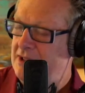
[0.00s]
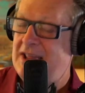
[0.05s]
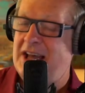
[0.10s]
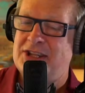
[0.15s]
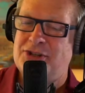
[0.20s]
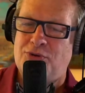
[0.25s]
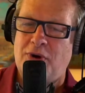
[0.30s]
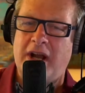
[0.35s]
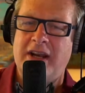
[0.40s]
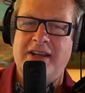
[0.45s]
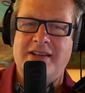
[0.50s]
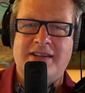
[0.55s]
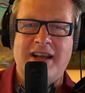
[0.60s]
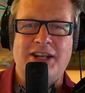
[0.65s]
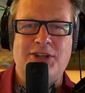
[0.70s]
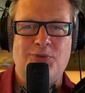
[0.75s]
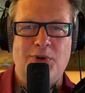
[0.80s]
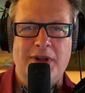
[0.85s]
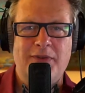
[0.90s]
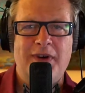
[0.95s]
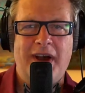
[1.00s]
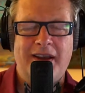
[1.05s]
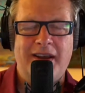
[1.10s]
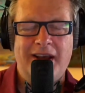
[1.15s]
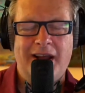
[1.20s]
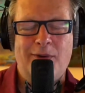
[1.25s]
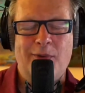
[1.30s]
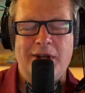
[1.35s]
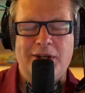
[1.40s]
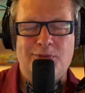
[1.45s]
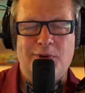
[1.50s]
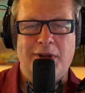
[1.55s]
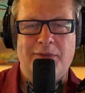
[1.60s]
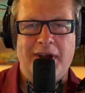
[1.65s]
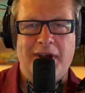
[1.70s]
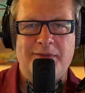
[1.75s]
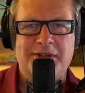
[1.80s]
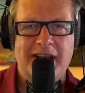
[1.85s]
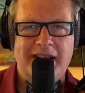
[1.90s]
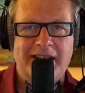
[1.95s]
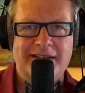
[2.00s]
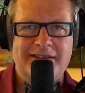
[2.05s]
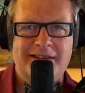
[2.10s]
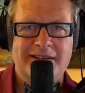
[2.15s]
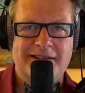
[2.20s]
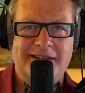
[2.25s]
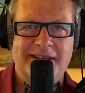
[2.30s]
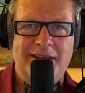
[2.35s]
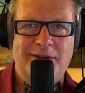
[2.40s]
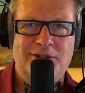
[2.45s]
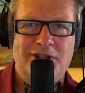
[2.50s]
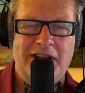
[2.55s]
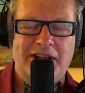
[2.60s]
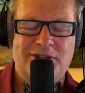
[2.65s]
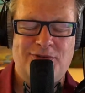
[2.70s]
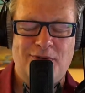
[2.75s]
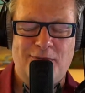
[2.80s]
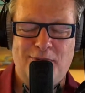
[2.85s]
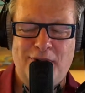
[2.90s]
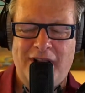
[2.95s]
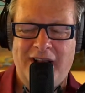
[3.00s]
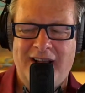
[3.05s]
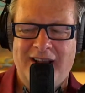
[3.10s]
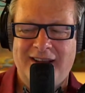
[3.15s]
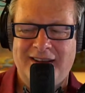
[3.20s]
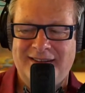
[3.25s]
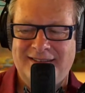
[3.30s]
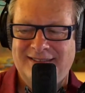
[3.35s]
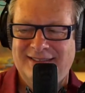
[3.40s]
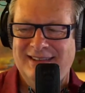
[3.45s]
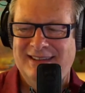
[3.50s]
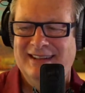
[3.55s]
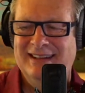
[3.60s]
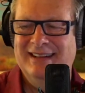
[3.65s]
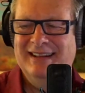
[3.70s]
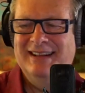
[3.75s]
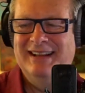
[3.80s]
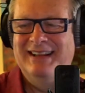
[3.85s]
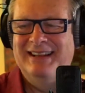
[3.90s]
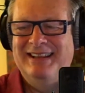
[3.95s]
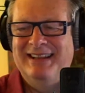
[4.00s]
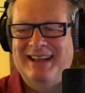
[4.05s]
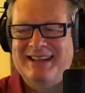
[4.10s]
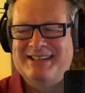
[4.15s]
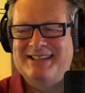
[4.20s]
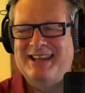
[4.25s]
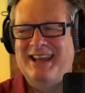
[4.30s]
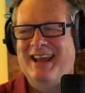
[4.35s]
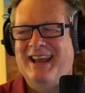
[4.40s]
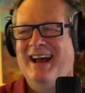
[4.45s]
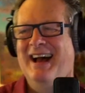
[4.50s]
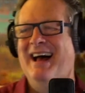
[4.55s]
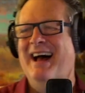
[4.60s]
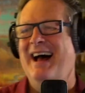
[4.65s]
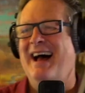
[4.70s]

That's right. He's got 25. I got to wait 25 seconds to see Jake's reply. Let's see.